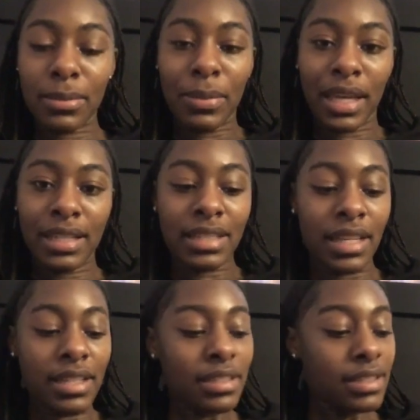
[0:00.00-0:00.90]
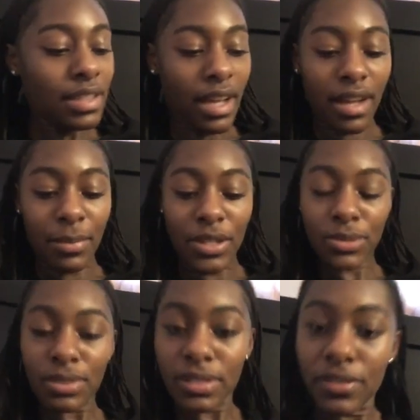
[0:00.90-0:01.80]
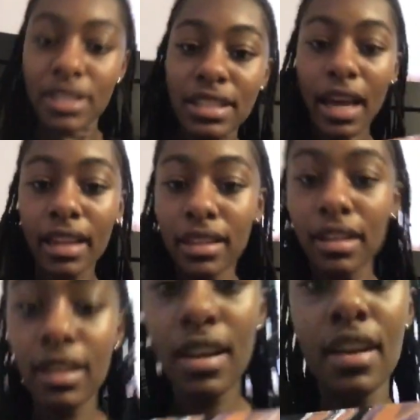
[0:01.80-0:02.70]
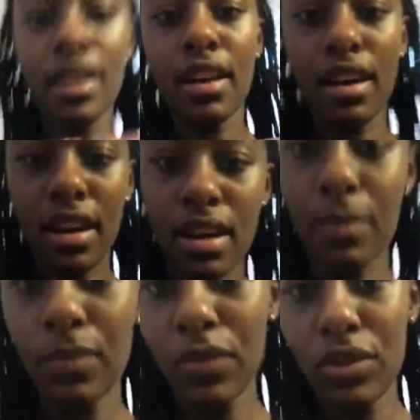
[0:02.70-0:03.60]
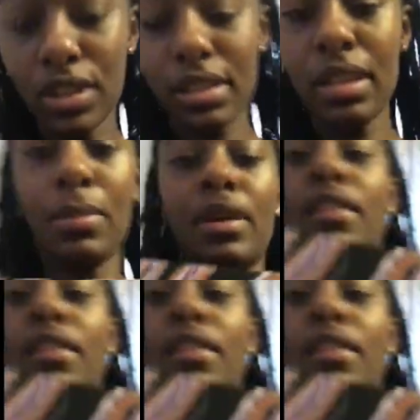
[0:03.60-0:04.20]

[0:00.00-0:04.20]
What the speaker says: paintings. This one's for Tyler. You can see a part